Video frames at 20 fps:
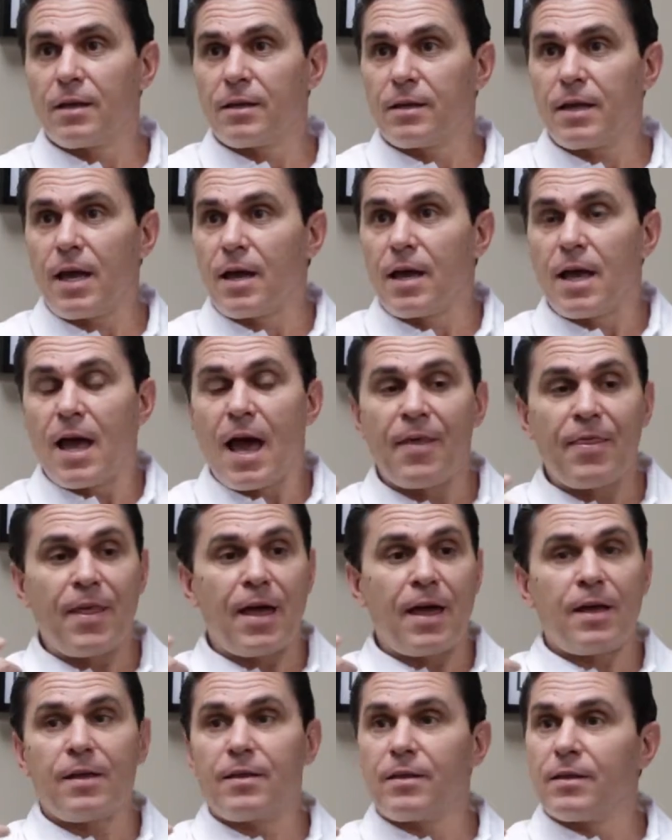Yeah.
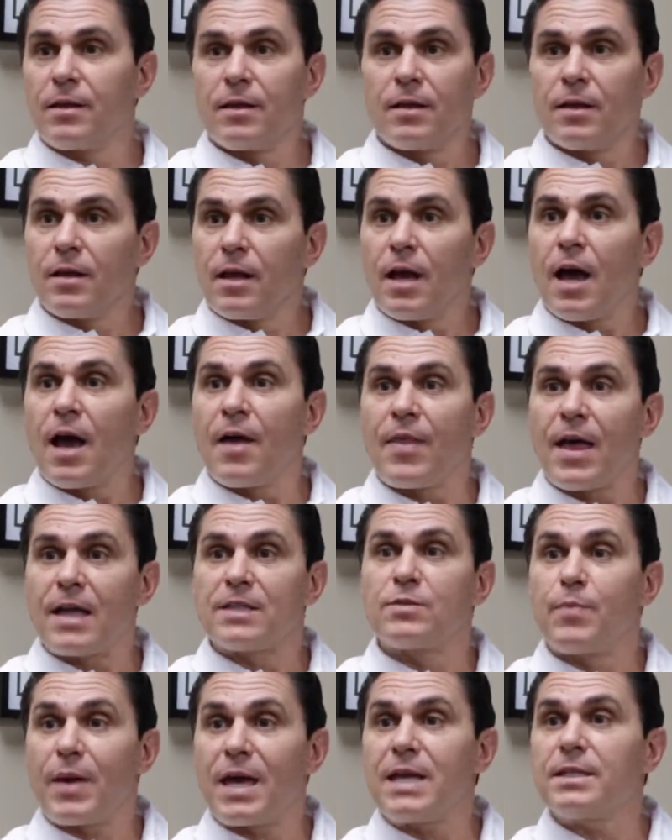And
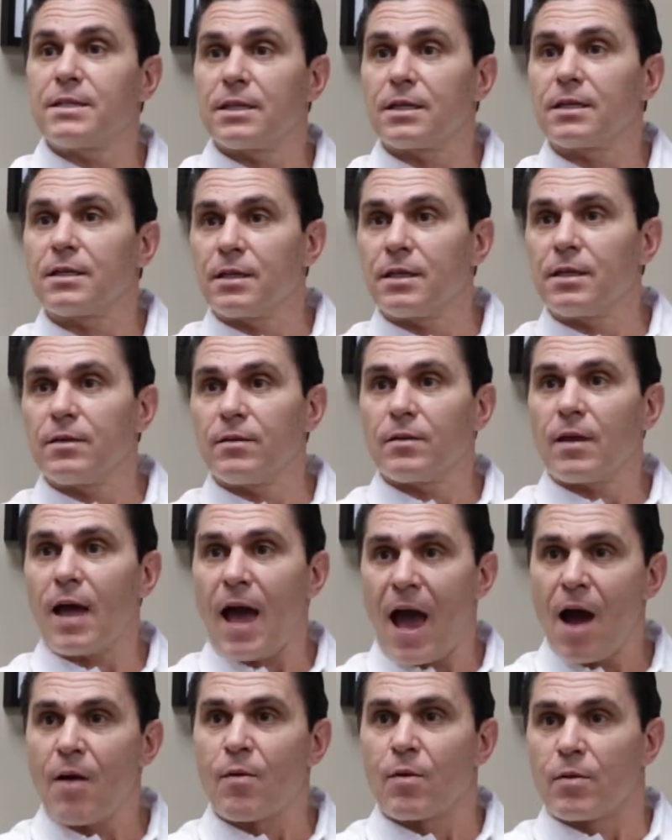that's basically
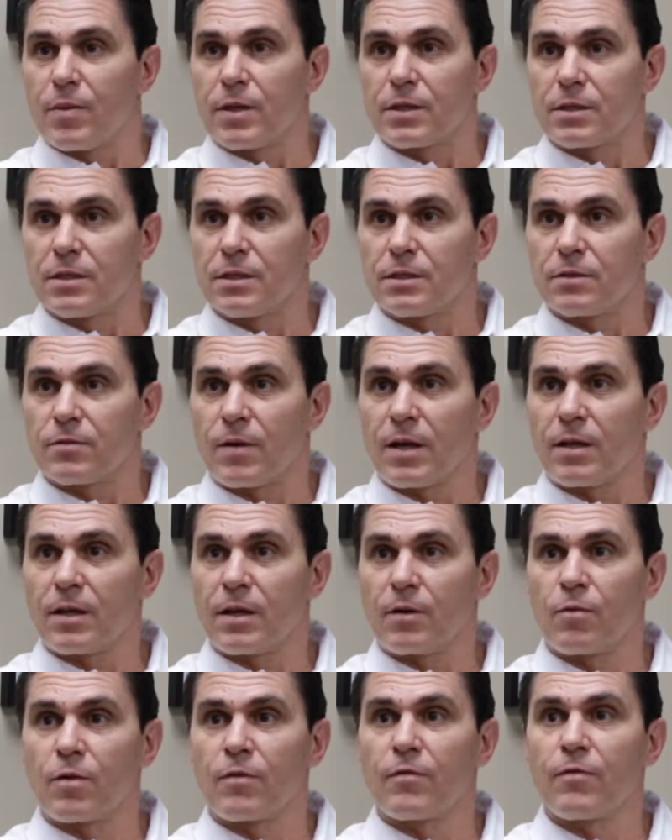our business, right?
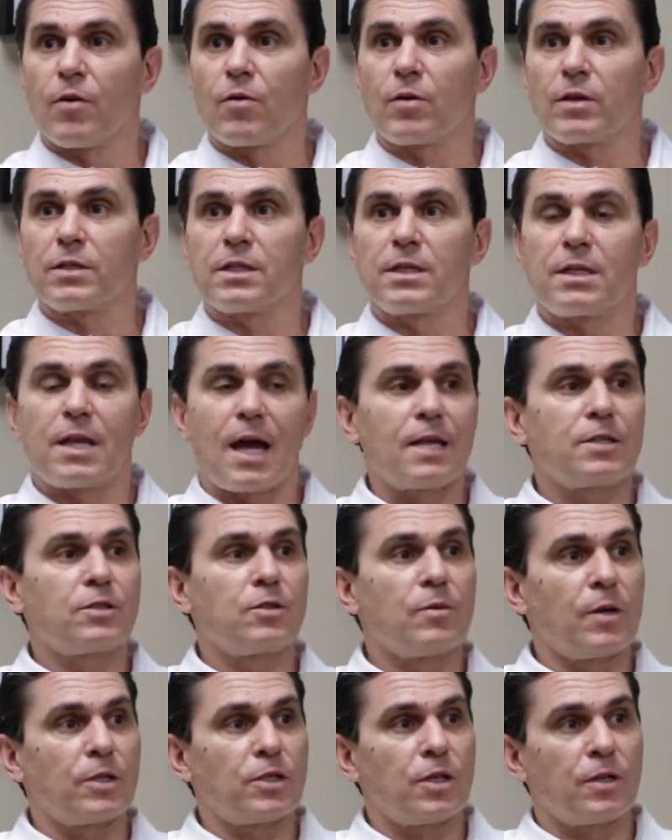Like, we're focusing not
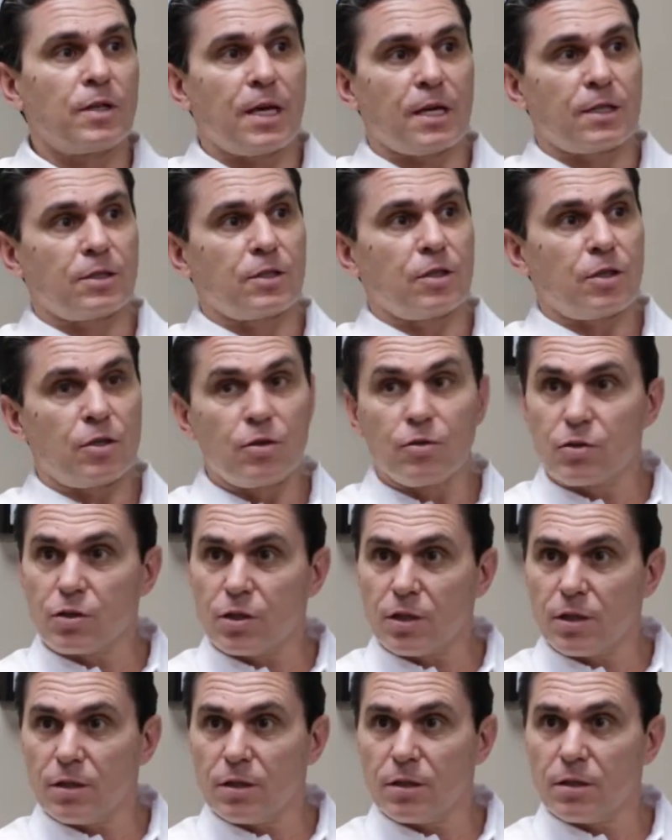so much on the
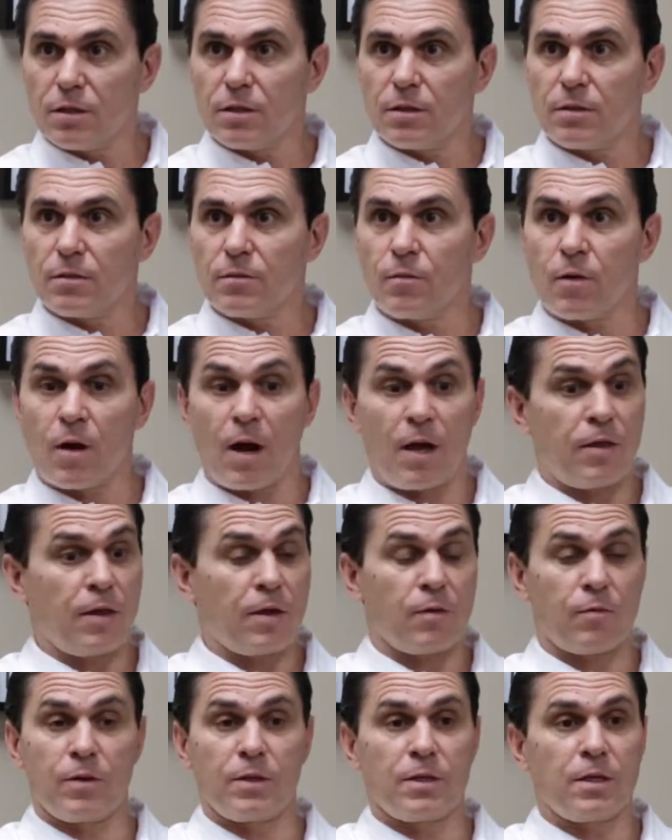execution, where I
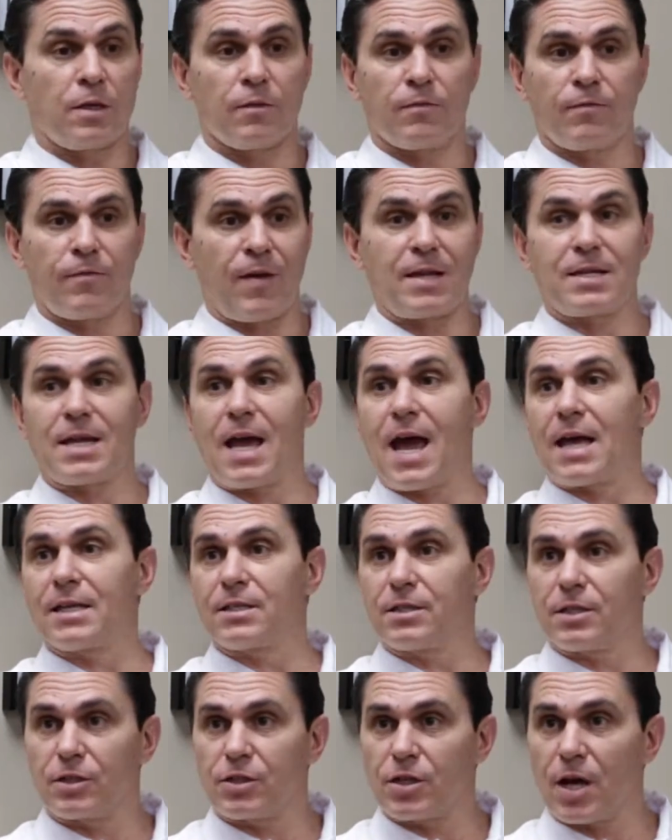think we did a
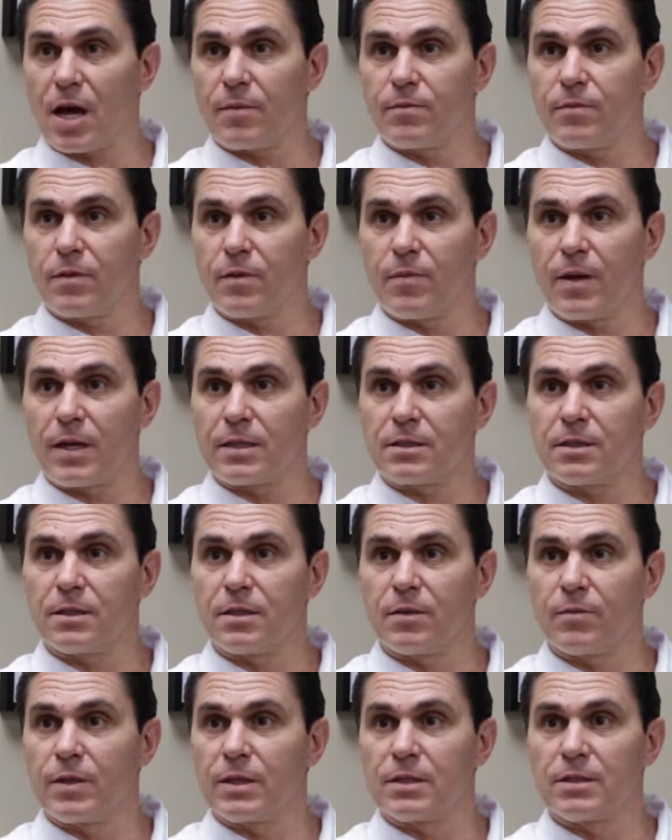fantastic job, the best
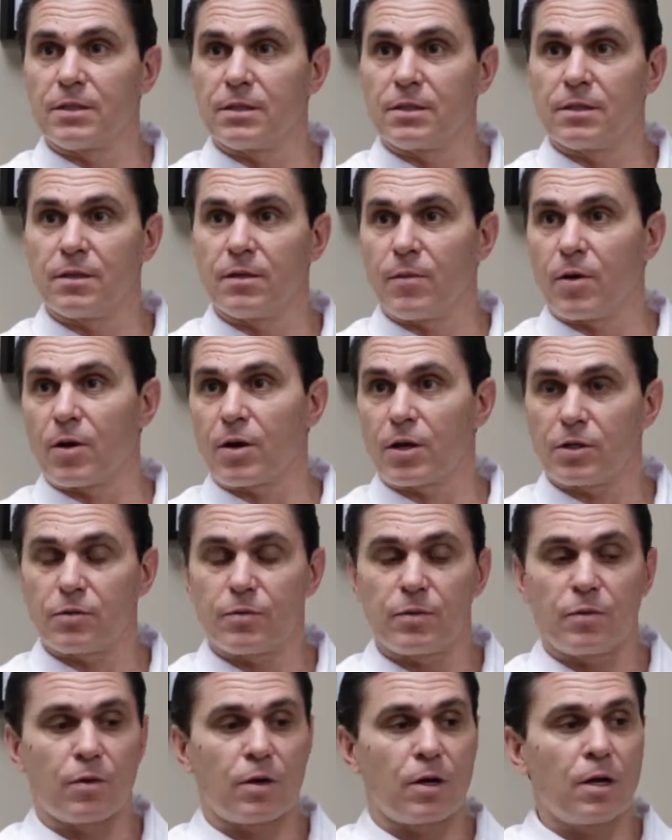in the business in the
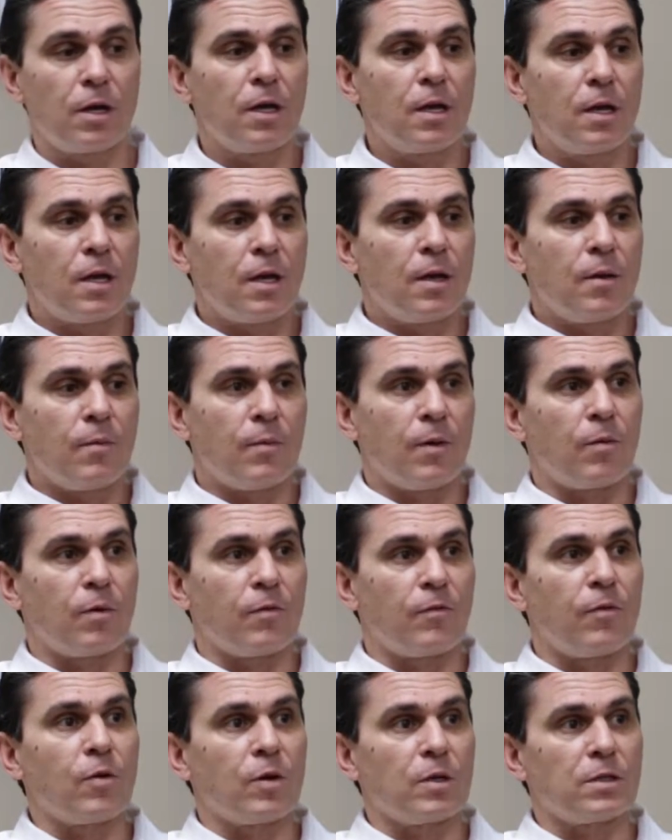markets we were, but
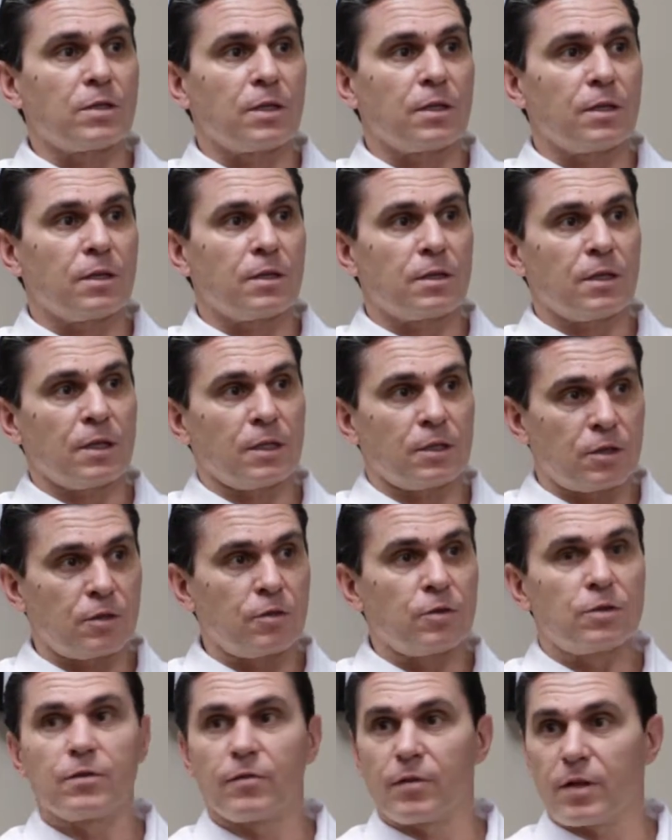we're focusing
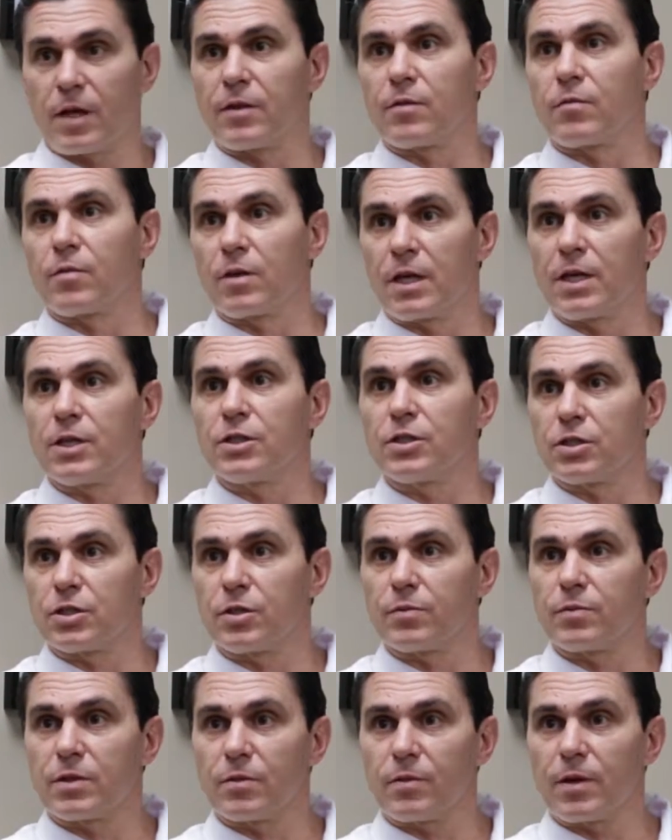exclusively on the
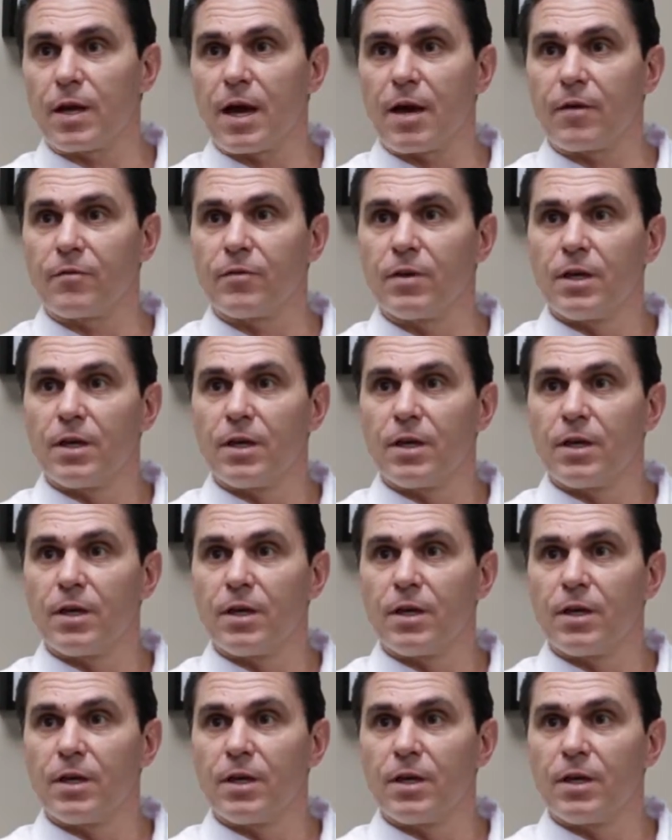relationships that we have.